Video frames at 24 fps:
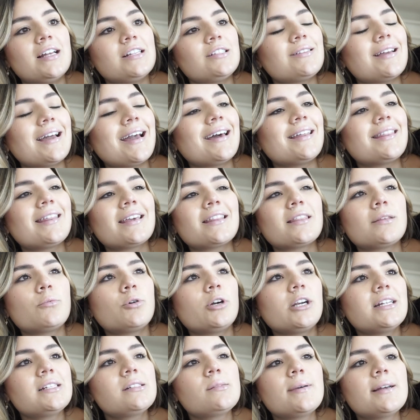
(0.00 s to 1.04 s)
So I had like the
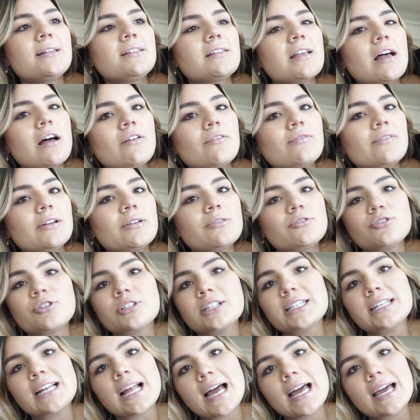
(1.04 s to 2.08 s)
morning to myself, and it was
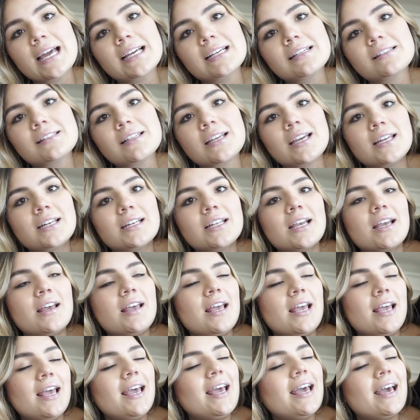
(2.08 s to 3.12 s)
really nice. And
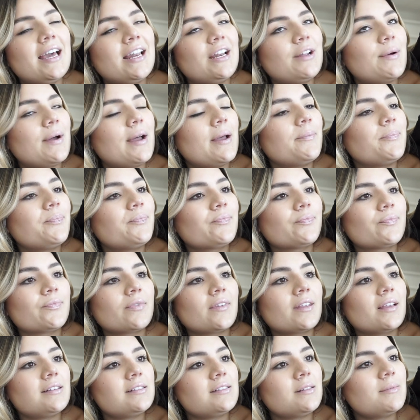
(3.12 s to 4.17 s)
anyway,
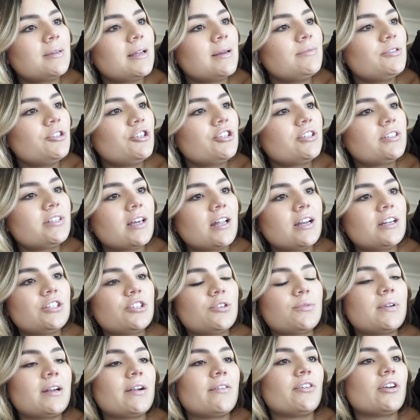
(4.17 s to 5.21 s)
sometimes you just gotta
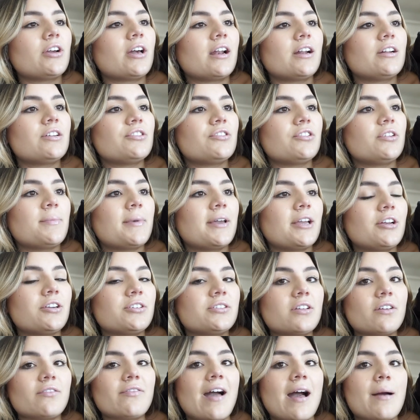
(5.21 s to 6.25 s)
do whatever you gotta do to make
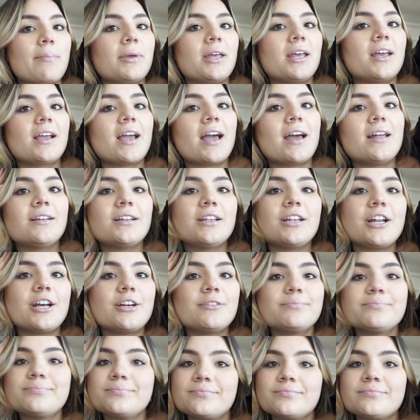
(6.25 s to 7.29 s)
yourself happy again, you
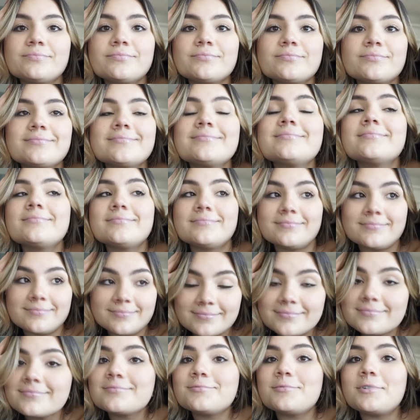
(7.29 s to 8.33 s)
know?
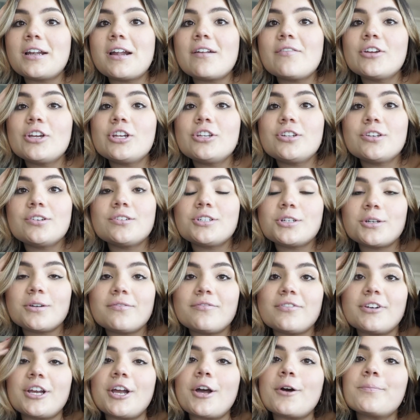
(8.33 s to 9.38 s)
Whatever you do, do
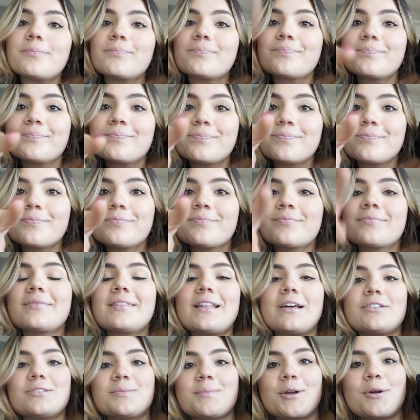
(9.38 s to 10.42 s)
it for you.
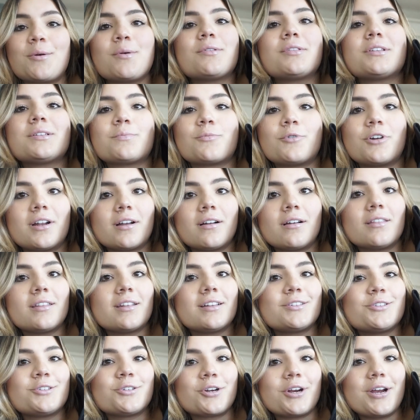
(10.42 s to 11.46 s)
That was my quote this morning on the
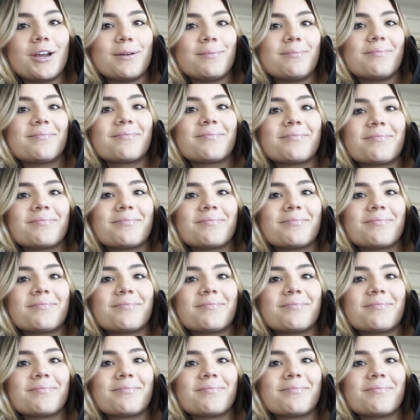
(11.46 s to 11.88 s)
Instagram.